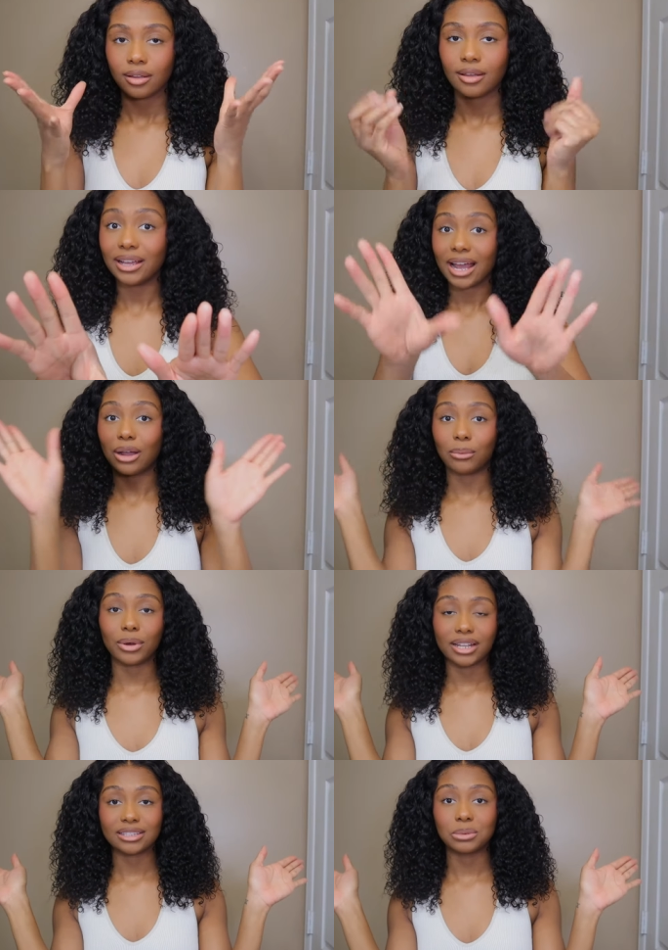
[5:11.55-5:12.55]
but I
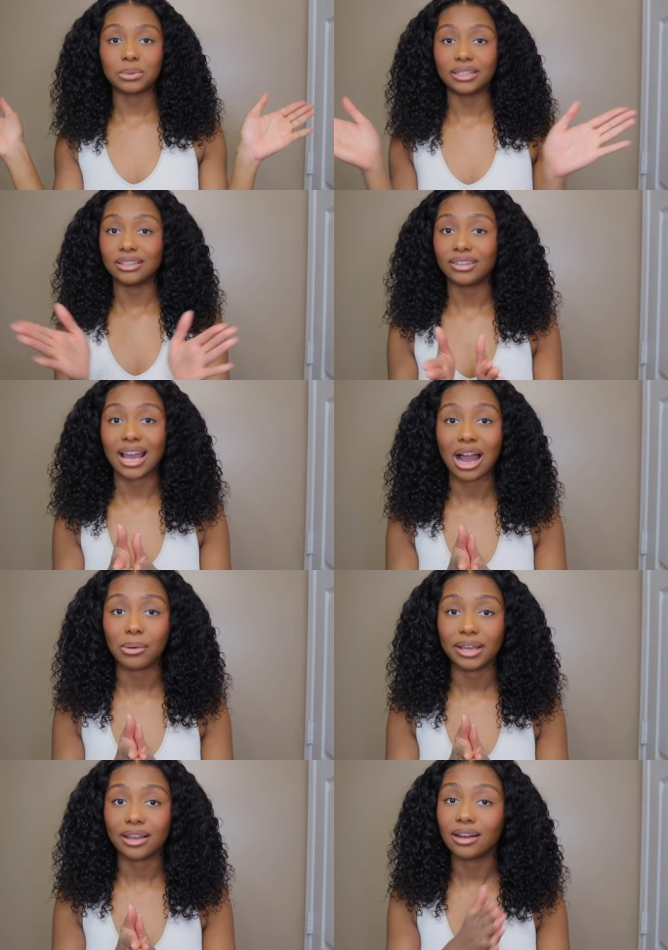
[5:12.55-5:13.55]
wanted to leave it how
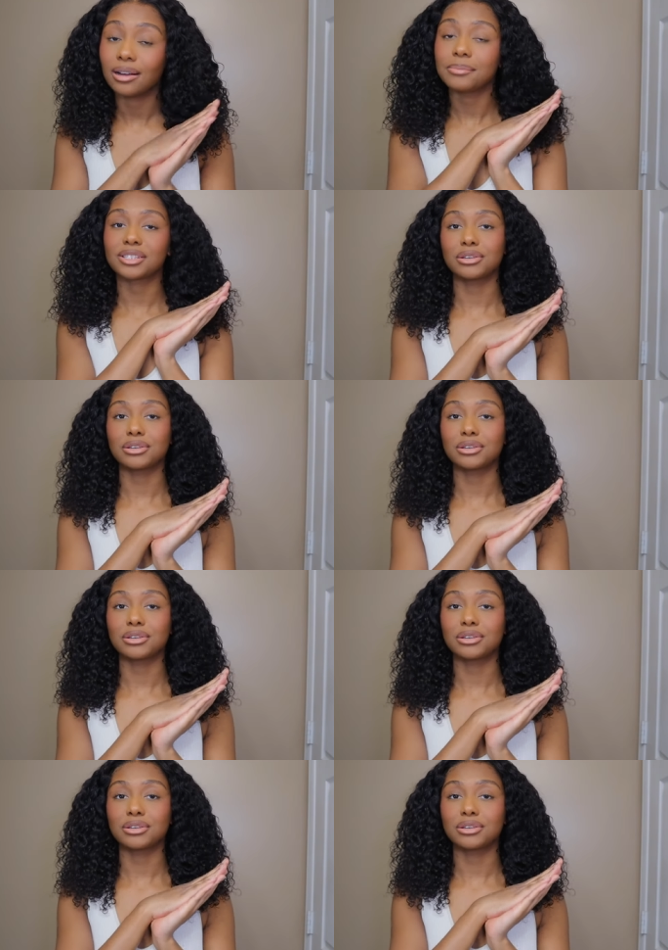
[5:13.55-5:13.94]
it comes so